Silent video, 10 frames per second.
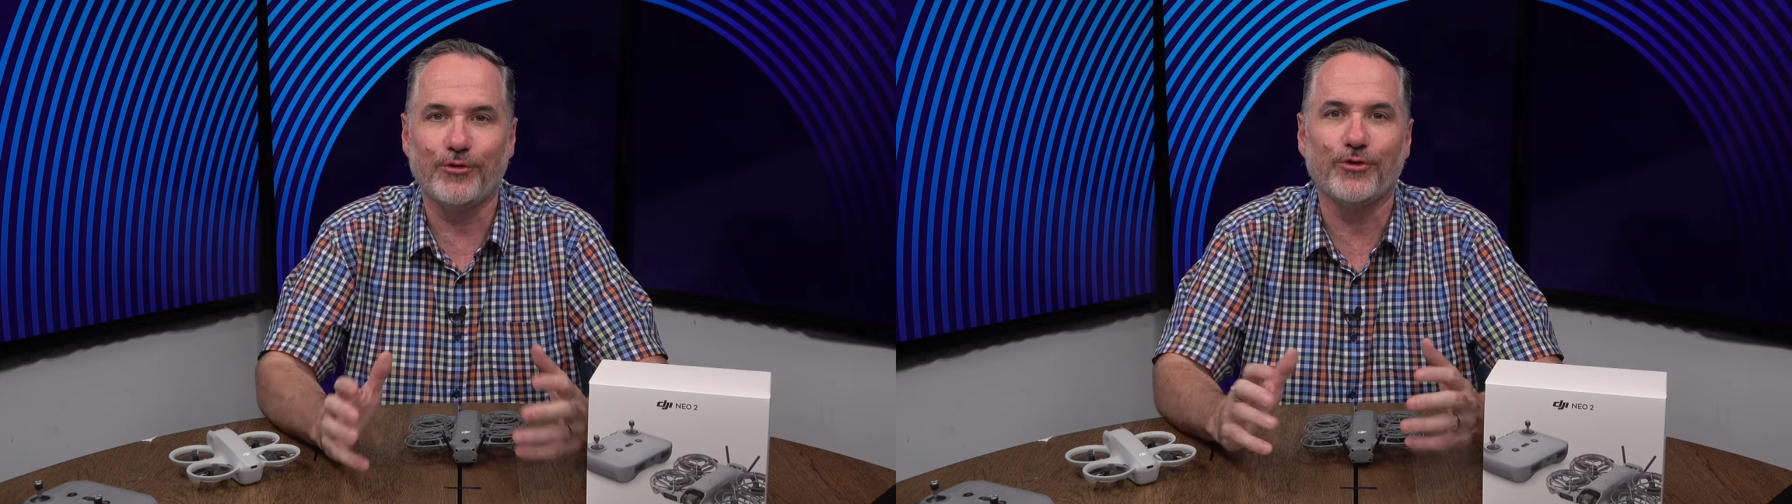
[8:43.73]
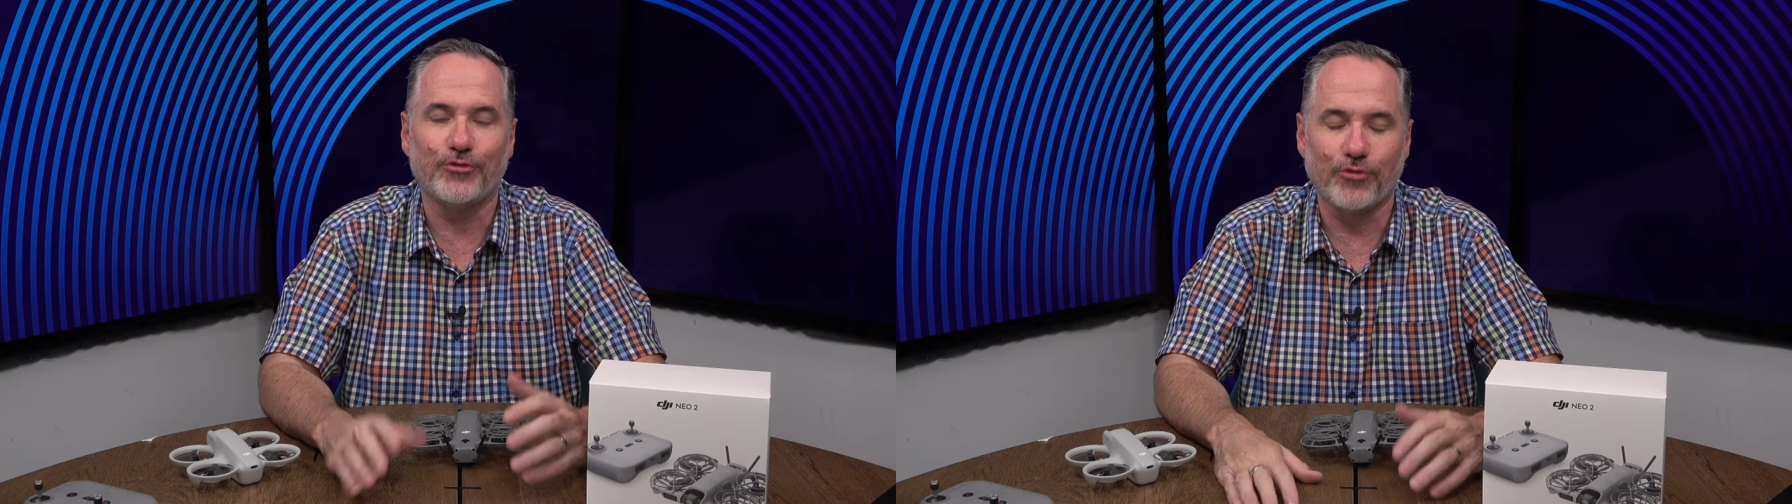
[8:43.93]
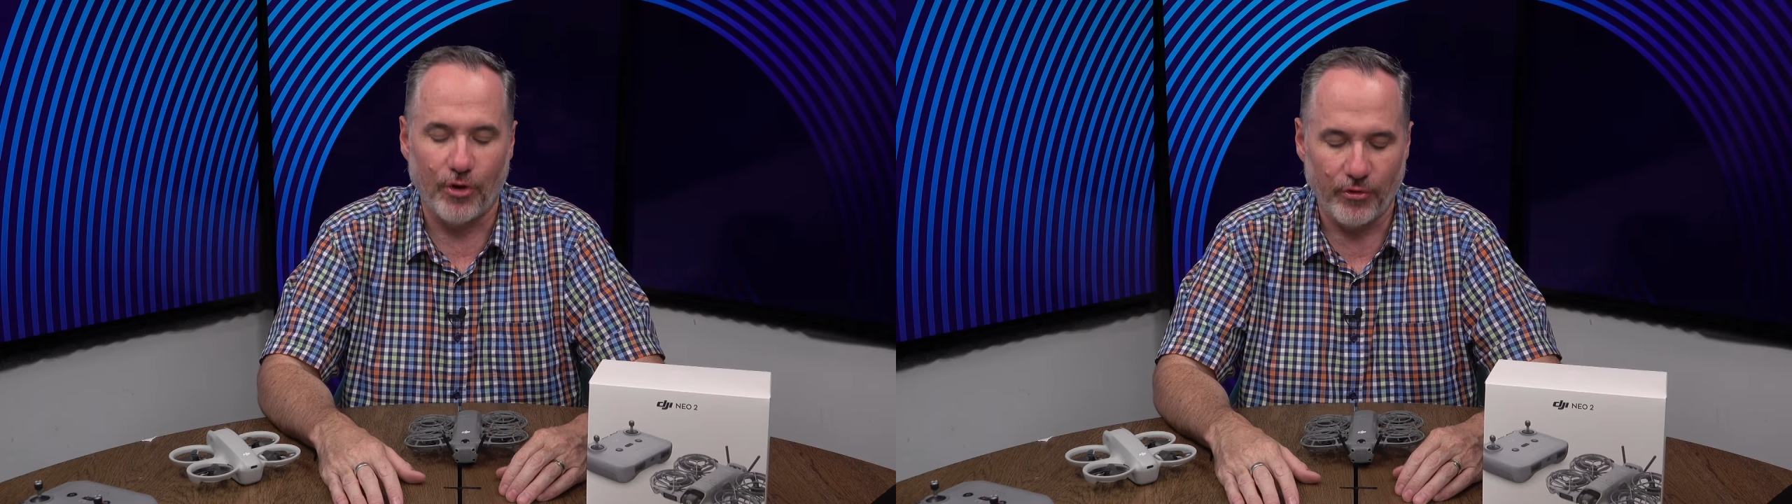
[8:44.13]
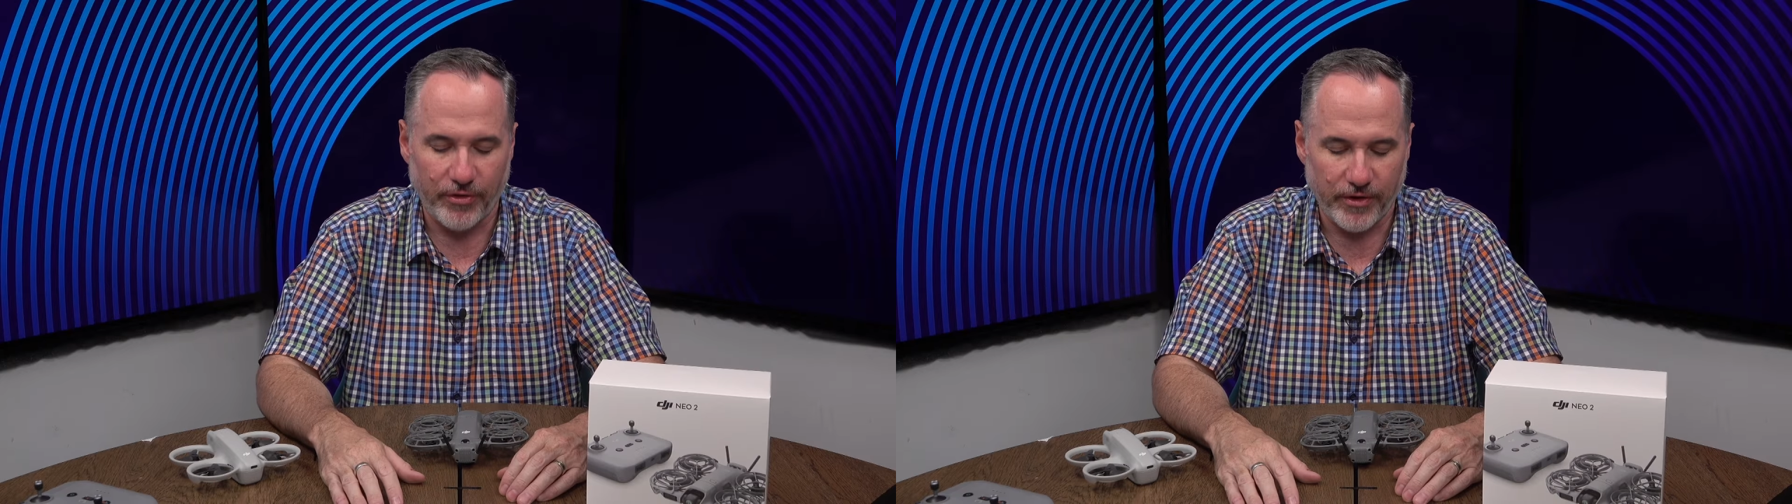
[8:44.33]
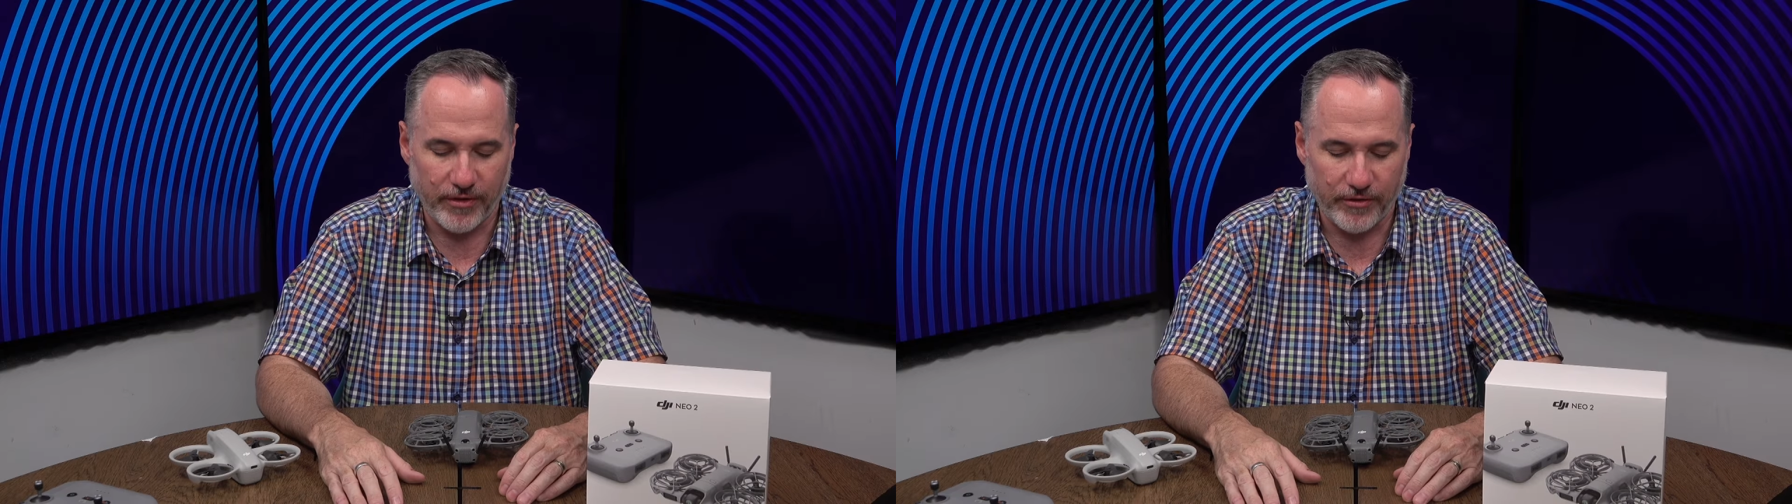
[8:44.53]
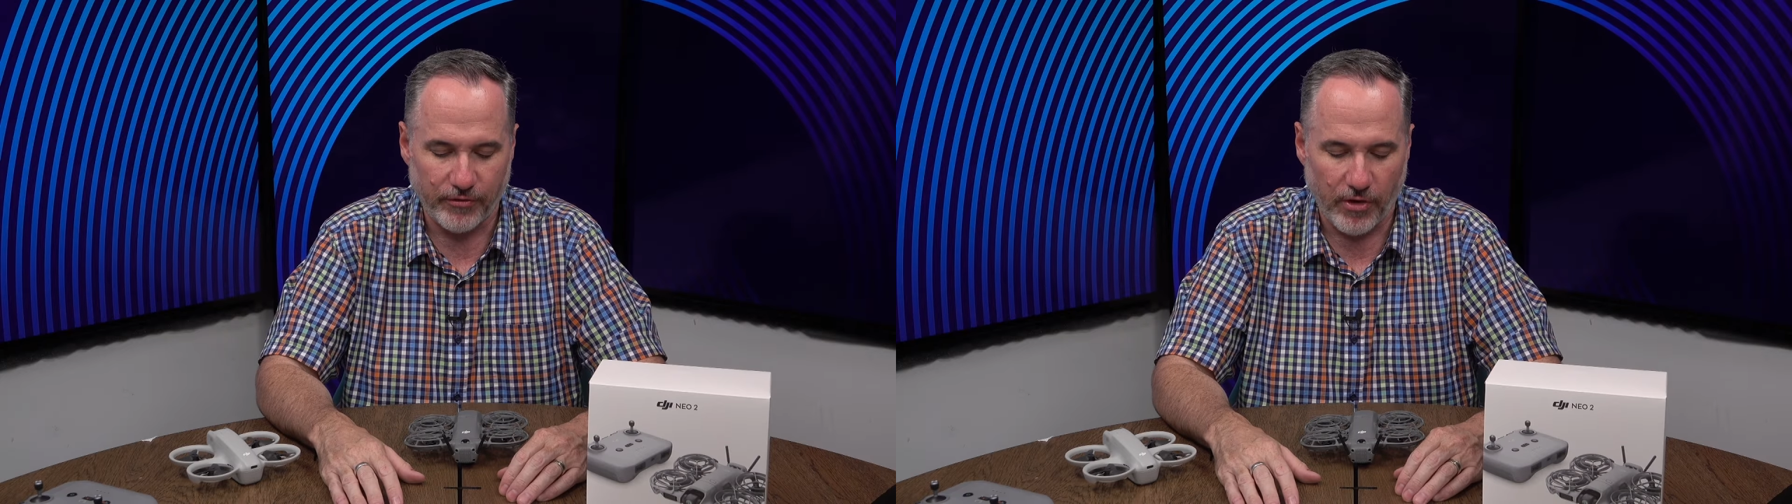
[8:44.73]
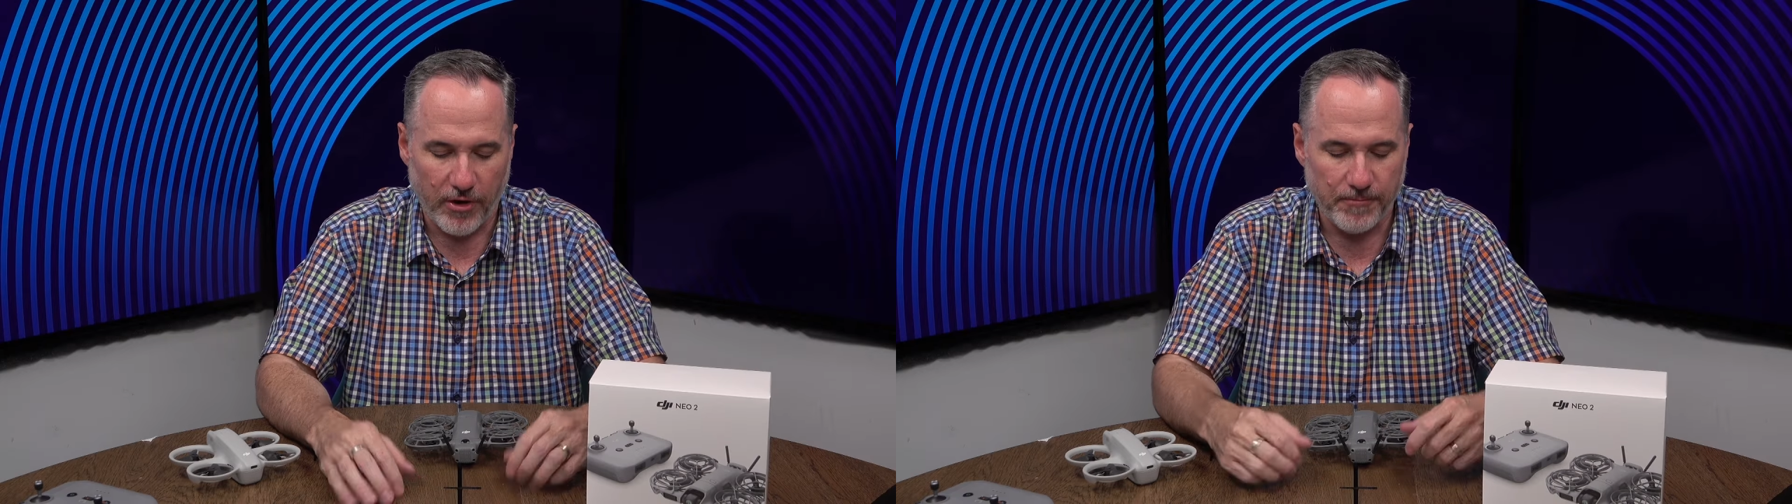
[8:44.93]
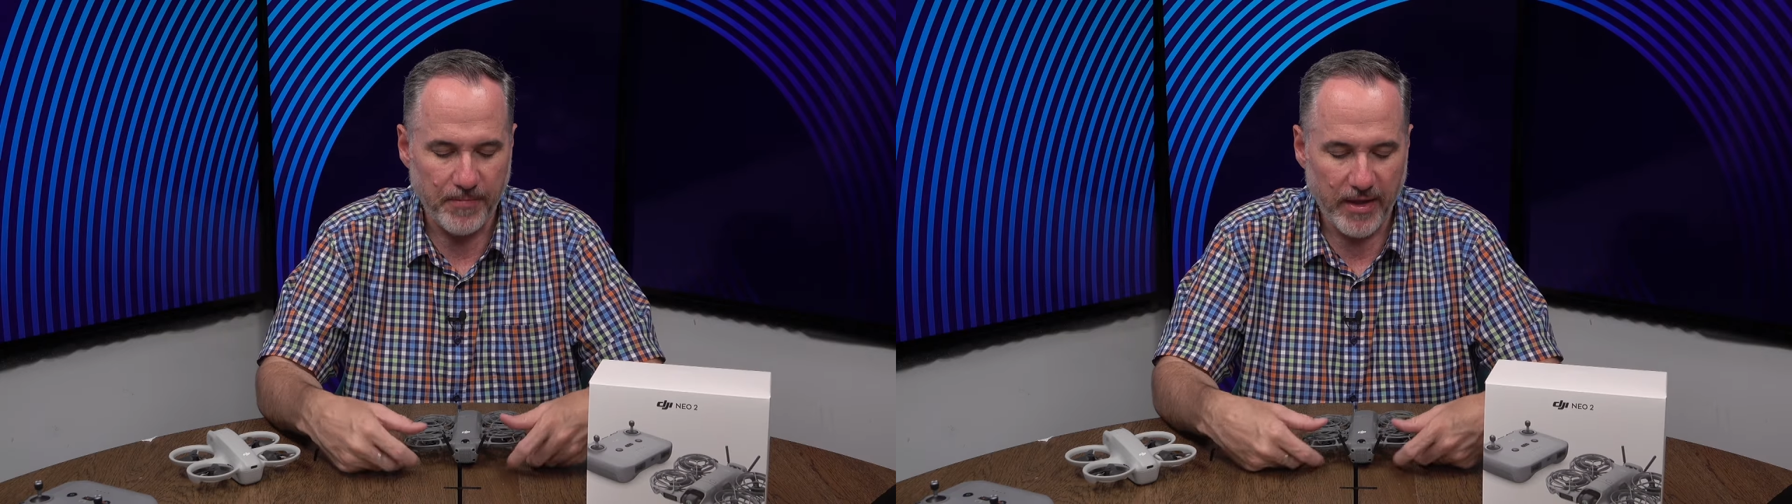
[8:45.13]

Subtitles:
control the drone,